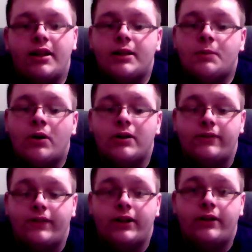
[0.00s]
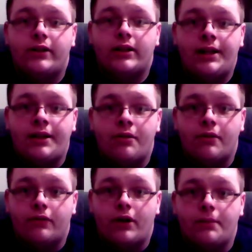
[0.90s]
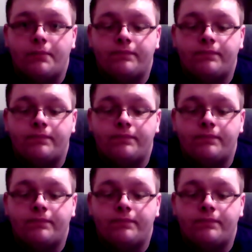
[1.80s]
this ball is very clean through the front.